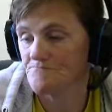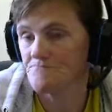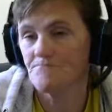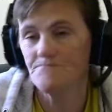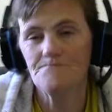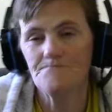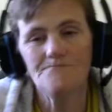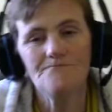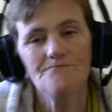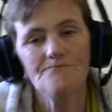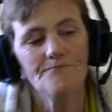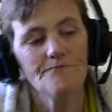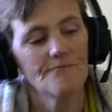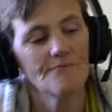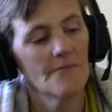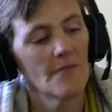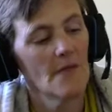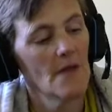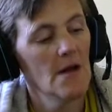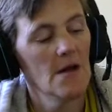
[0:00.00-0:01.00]
but I don't know.
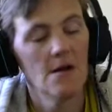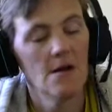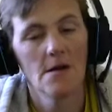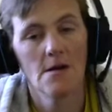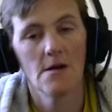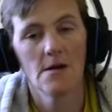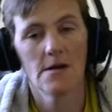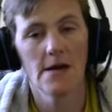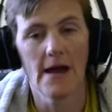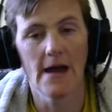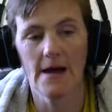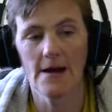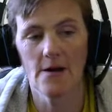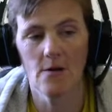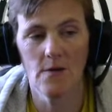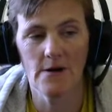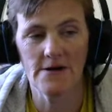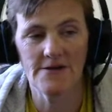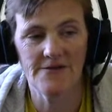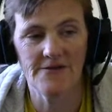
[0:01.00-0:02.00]
Yeah, I don't
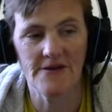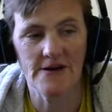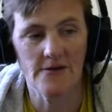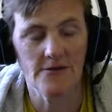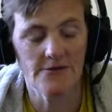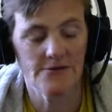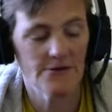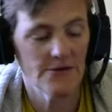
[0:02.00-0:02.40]
watch I'm videos.